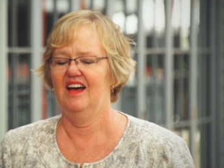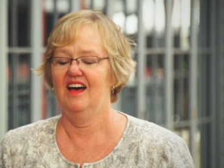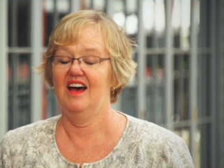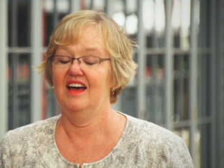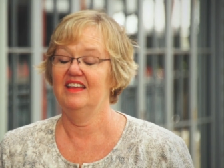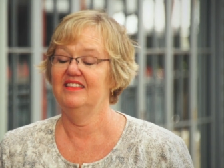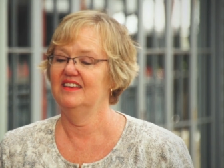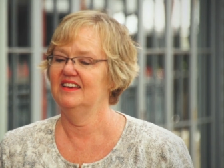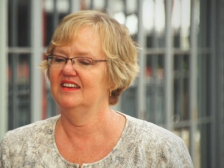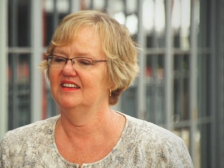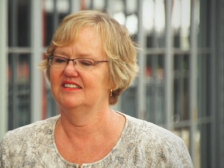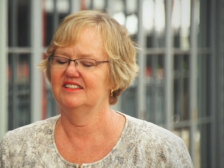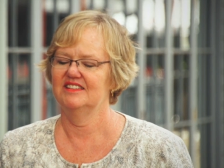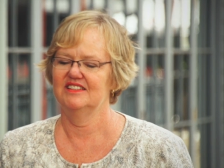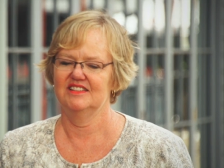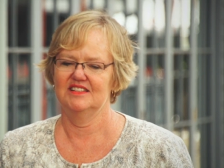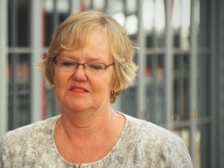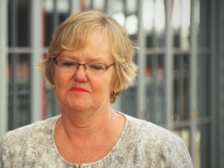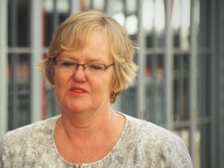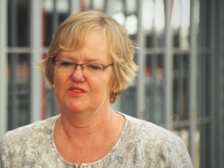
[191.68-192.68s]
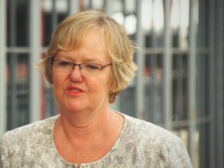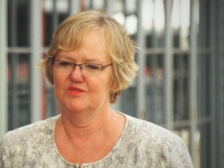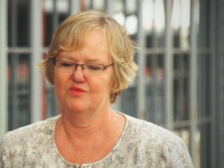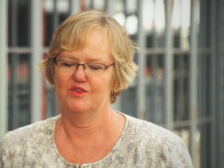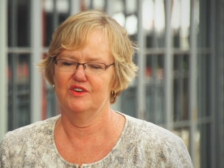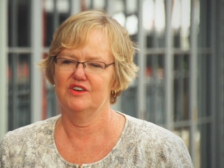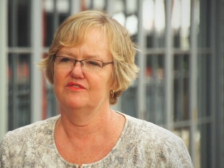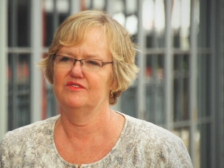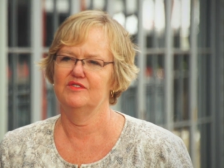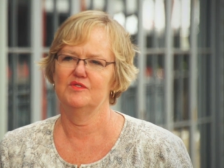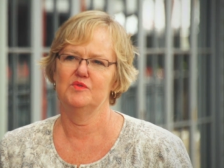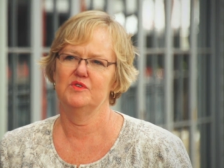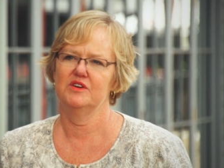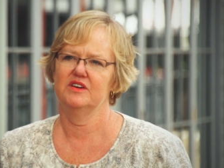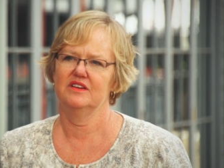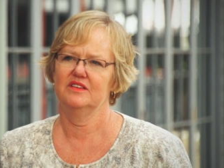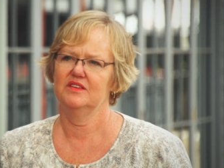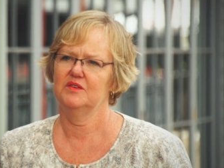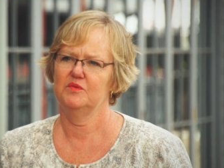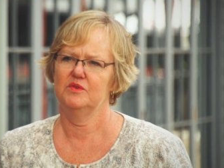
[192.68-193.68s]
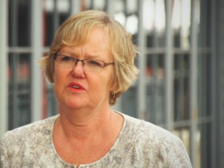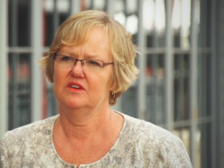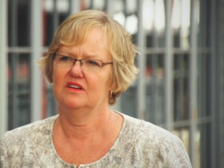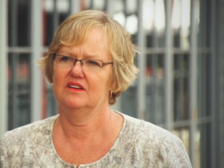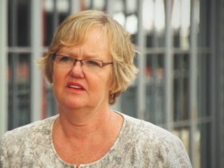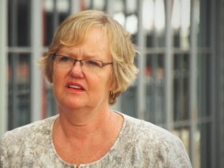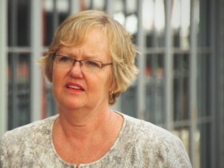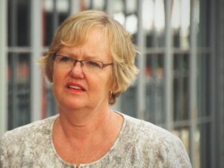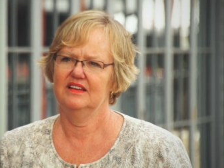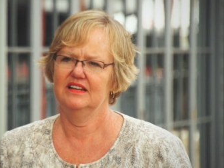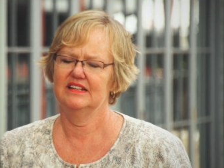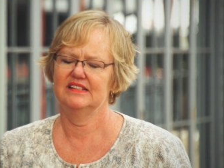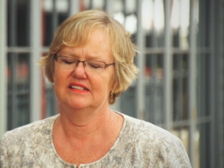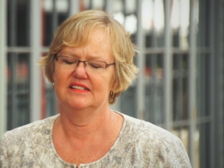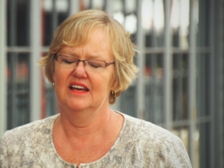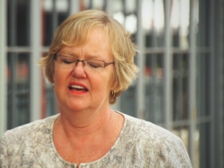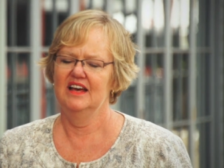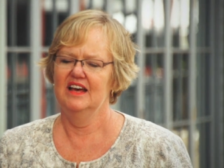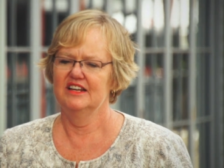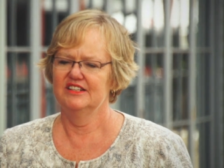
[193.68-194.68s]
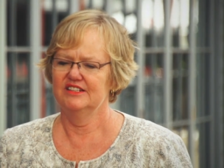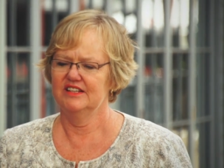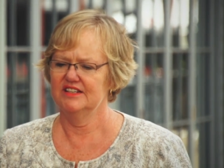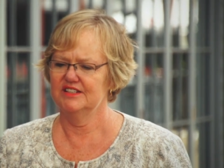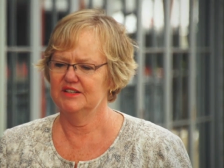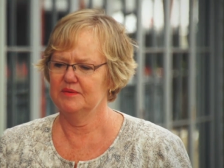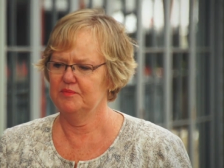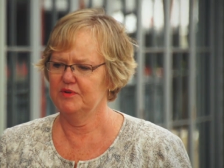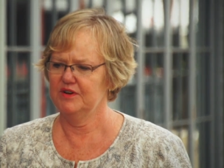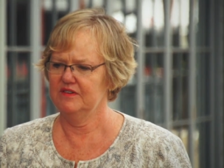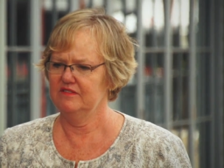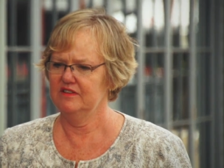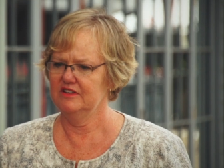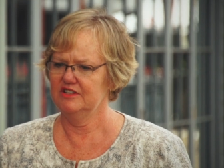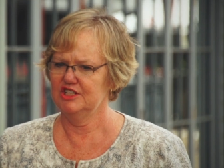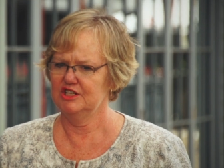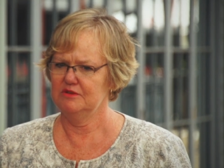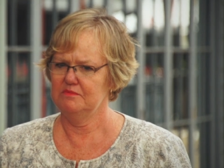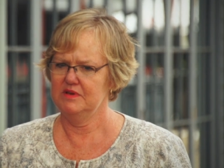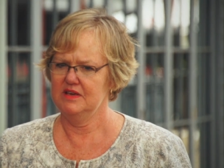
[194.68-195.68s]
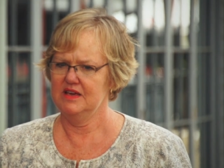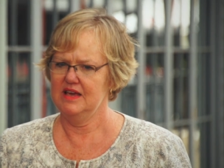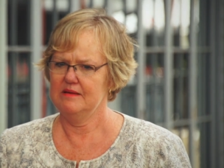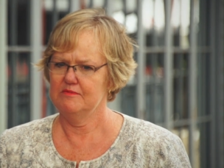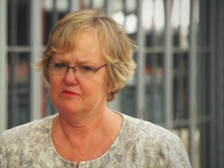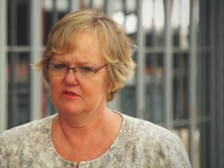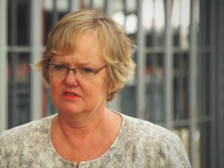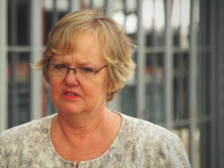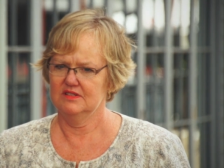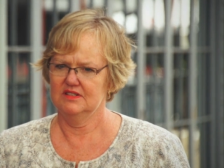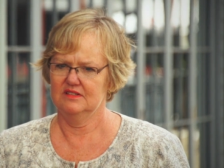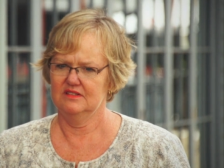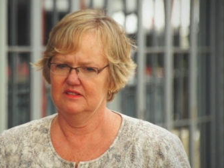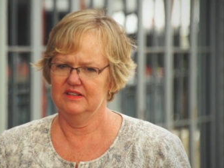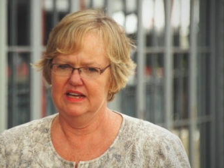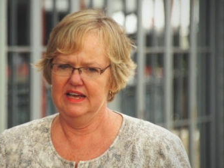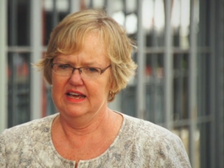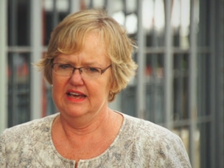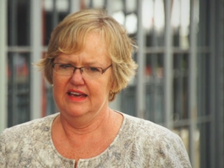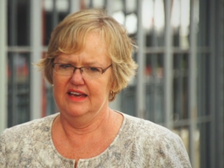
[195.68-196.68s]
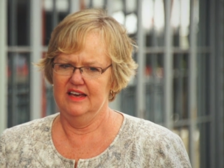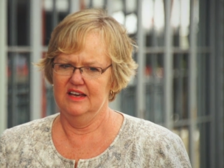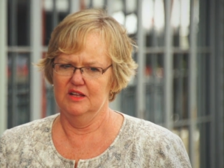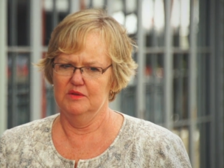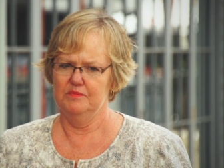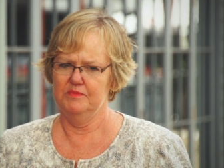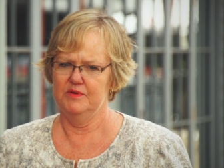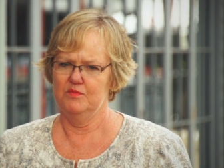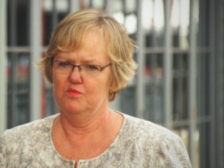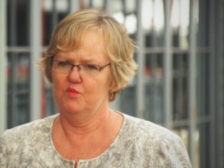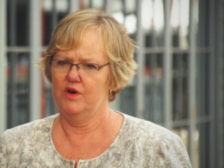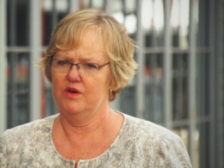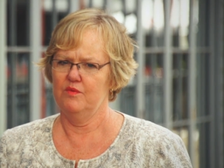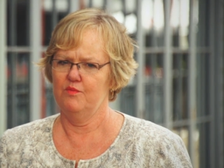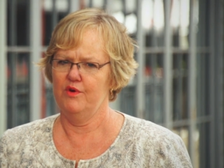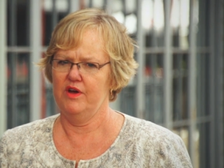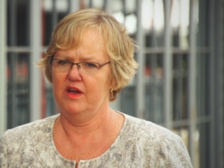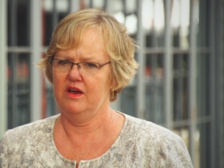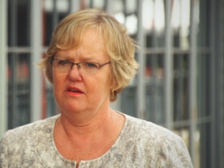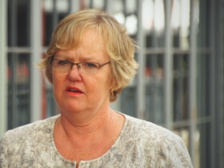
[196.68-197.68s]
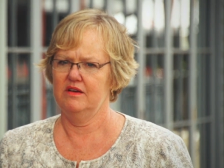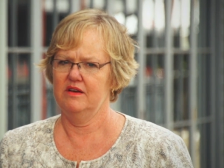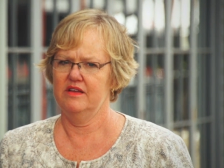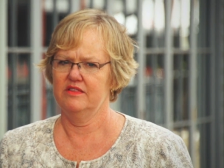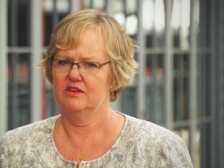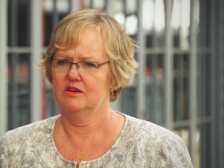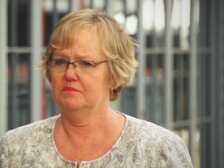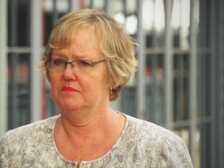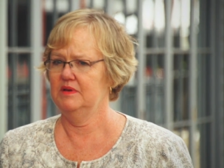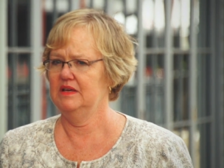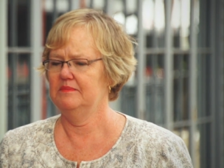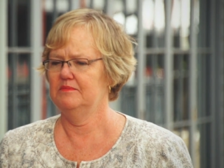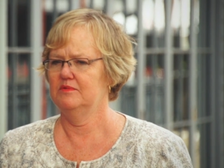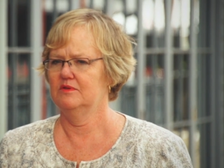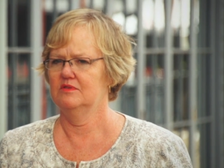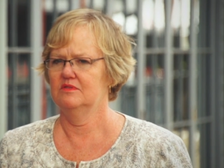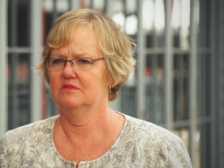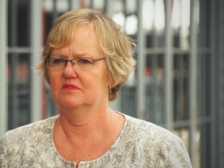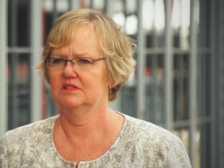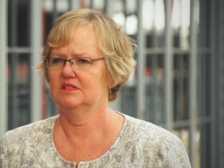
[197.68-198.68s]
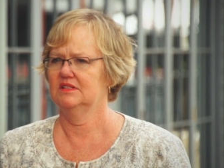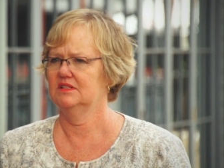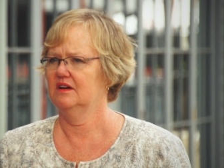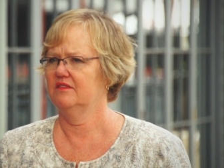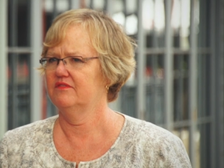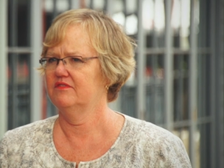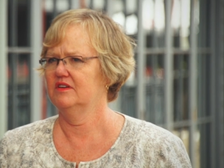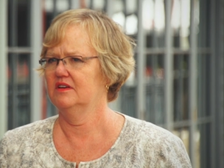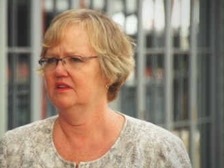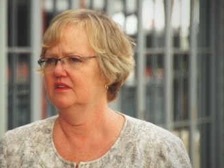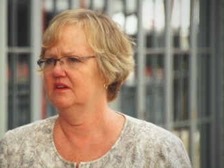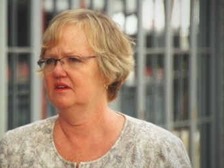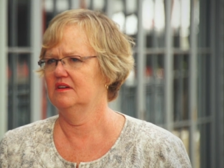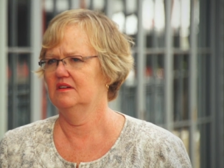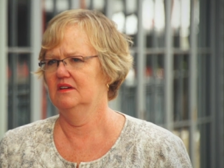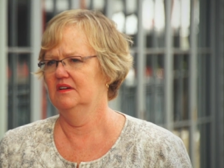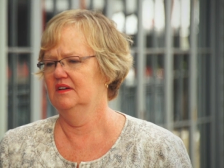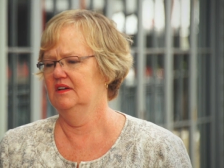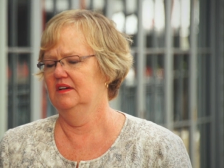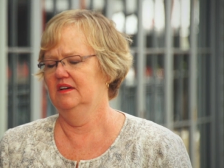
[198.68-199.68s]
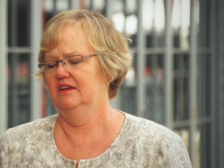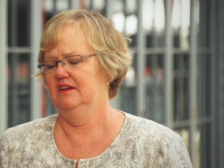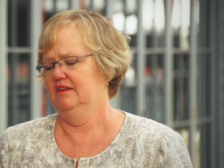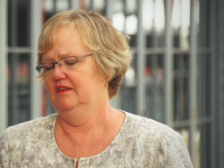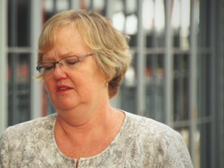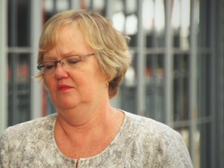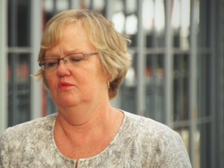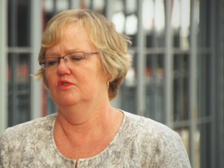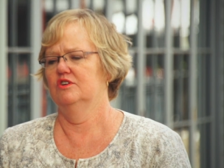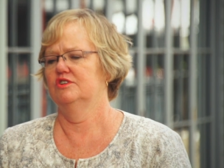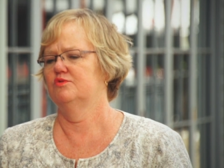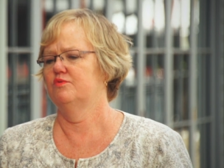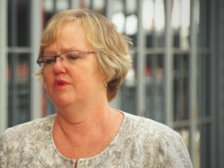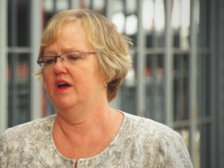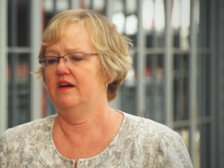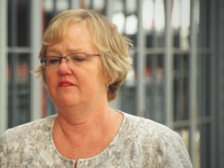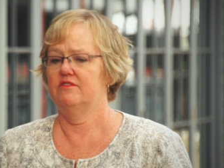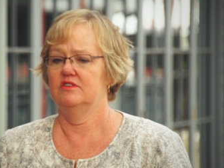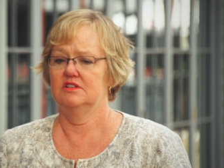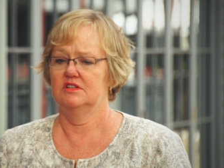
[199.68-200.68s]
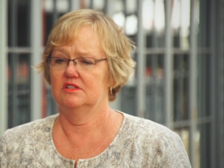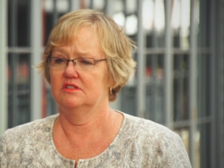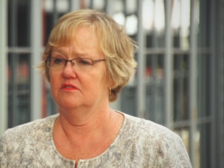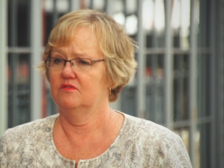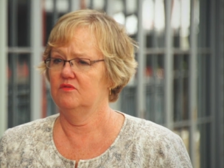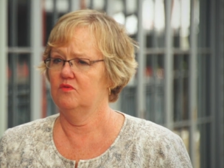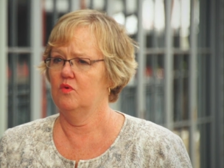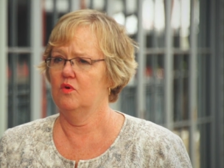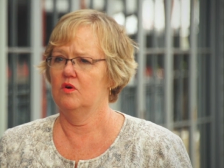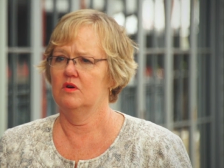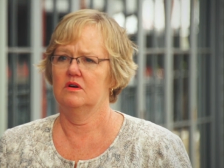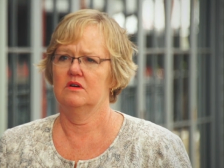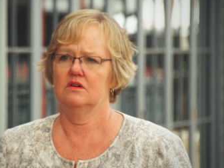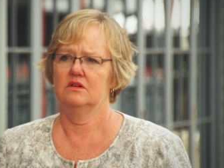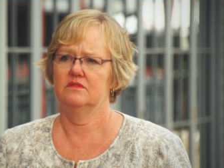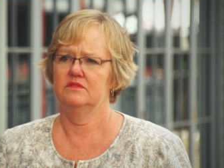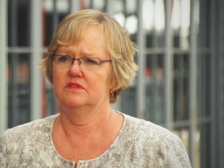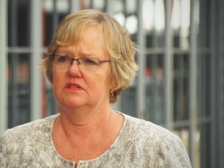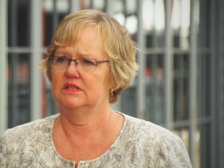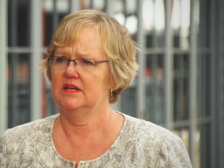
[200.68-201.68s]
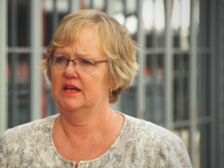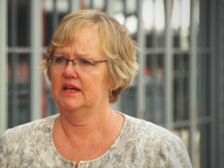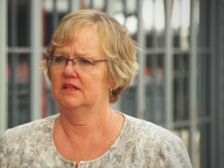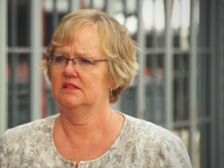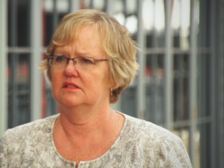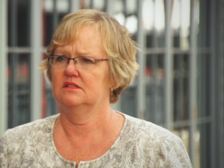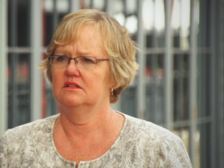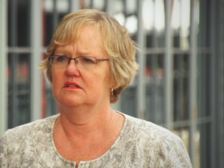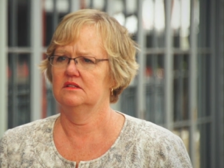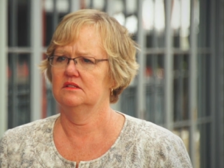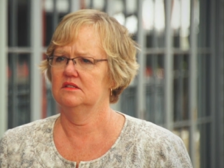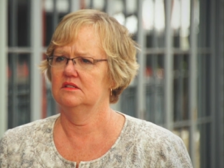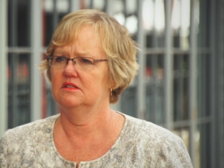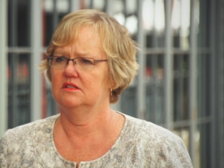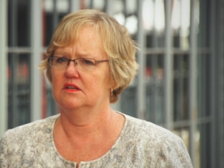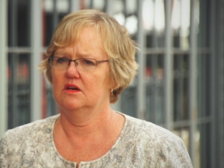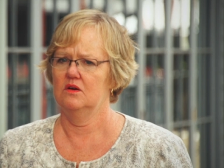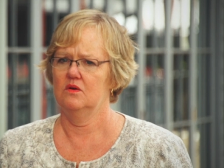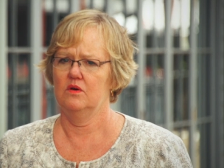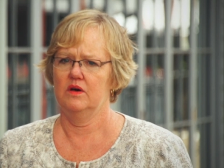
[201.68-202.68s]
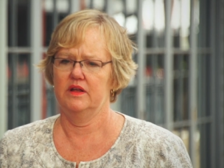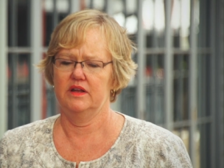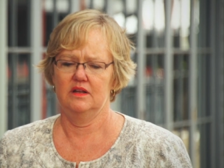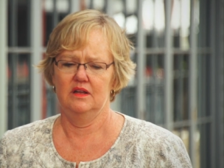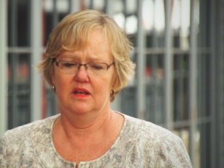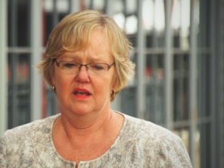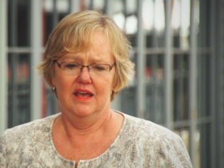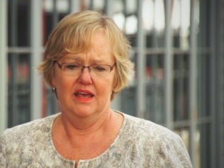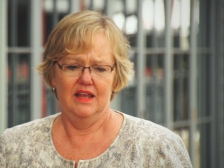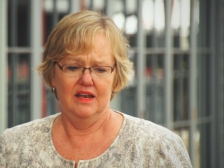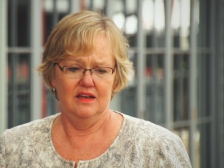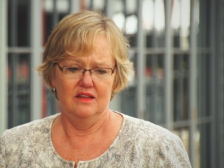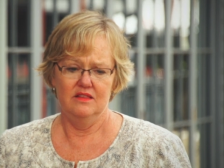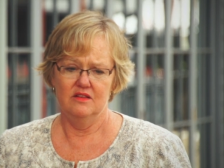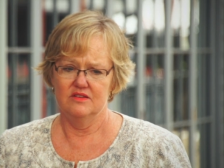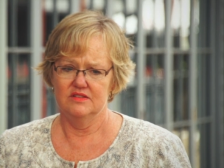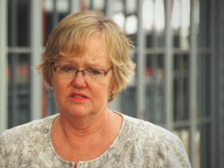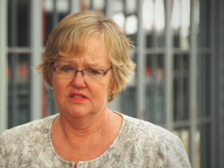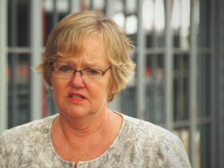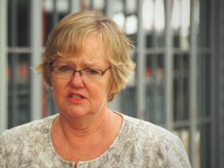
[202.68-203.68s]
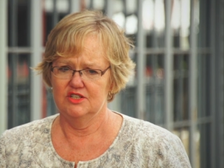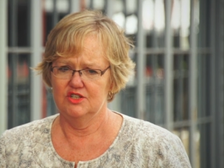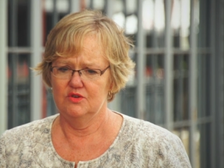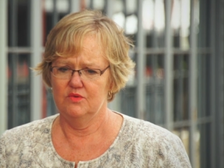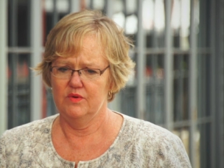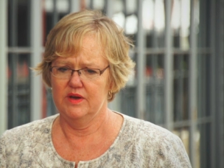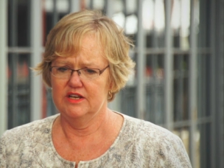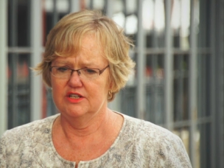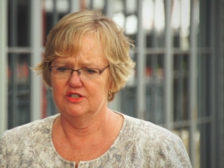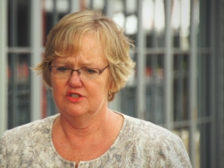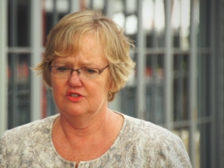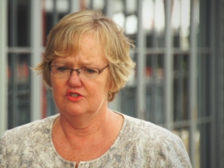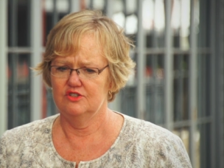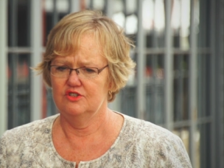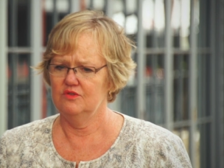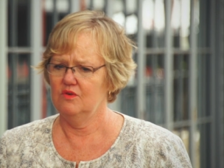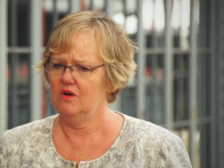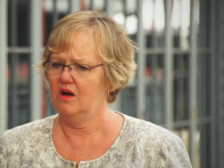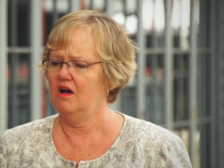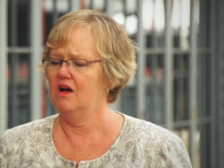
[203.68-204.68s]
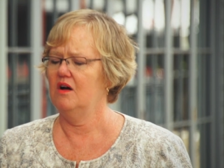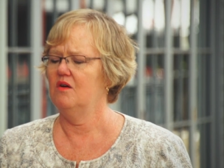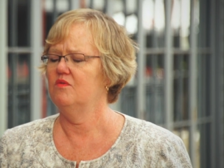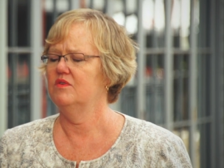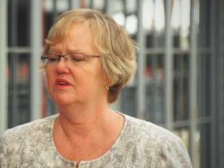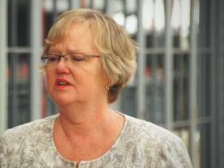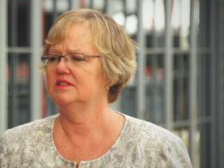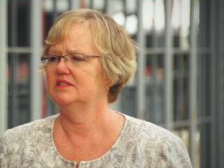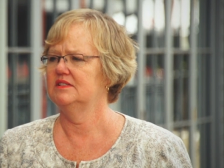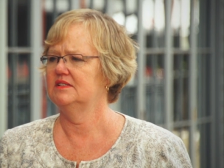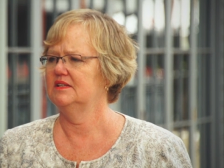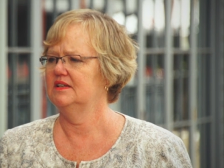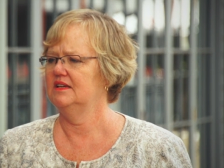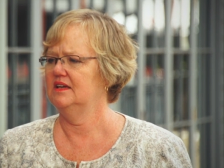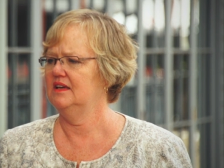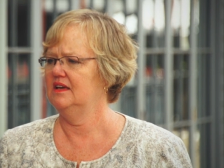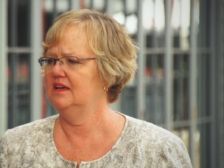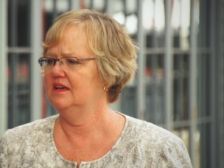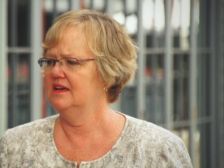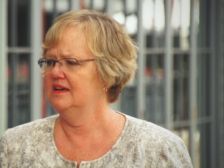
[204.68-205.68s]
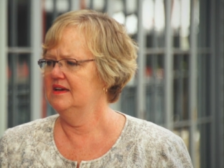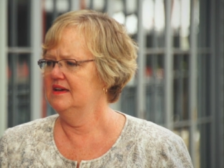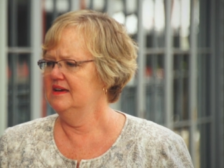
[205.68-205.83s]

I think it's just the most wonderful work in the world. I think it's such a privilege to be able to help in one way or another people who are suffering the worst ravages of war, of disasters and so on. And in those situations you always see